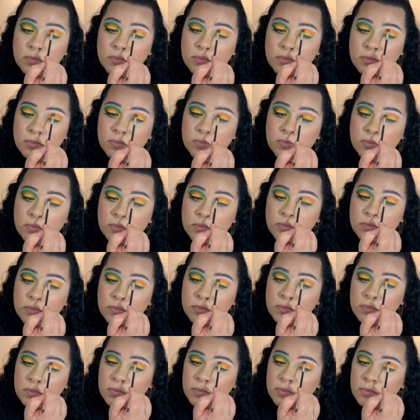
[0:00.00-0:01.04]
just to kind
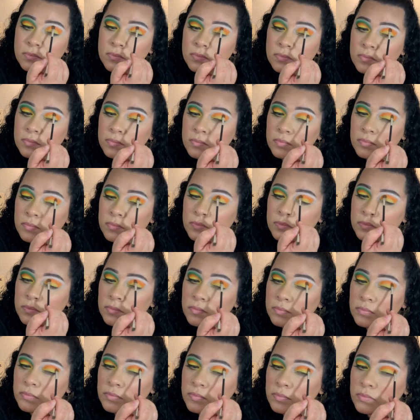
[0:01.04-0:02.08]
of really
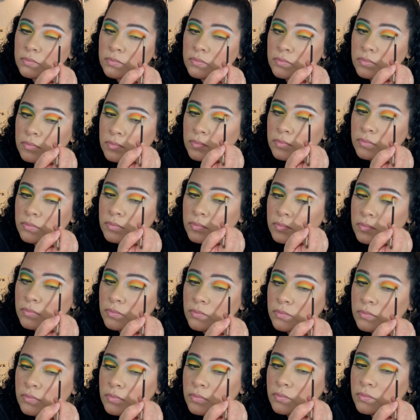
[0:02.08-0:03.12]
intensify that orange,
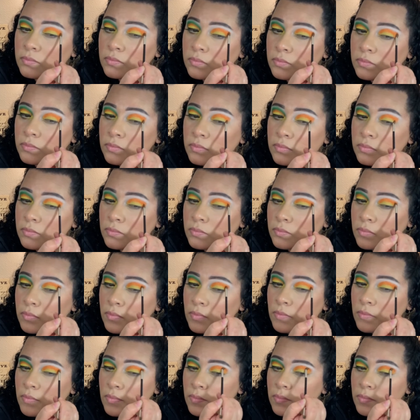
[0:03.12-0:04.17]
because I really want the colors
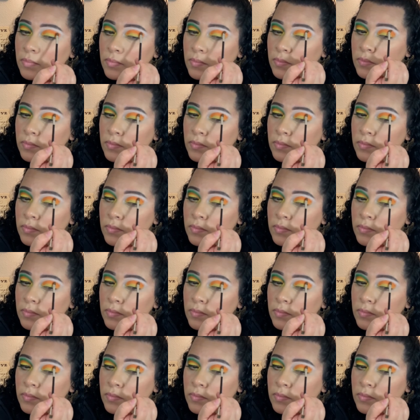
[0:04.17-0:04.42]
to be